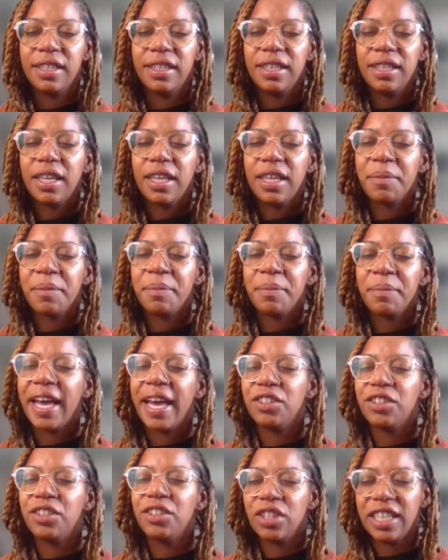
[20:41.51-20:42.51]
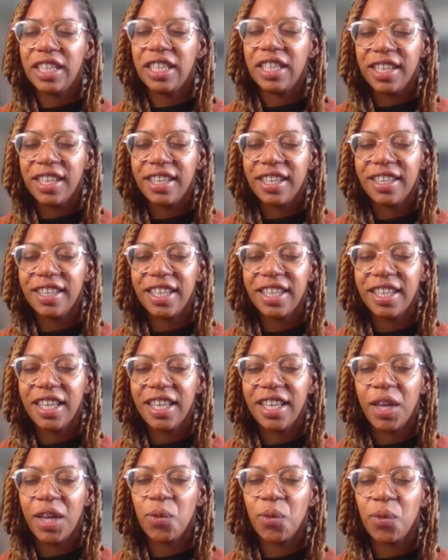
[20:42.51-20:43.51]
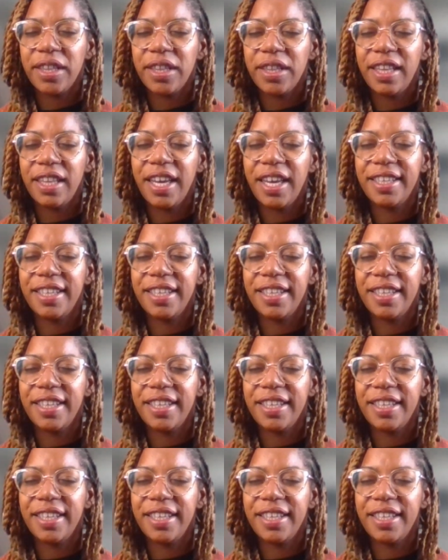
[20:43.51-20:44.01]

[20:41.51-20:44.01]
imagining and what that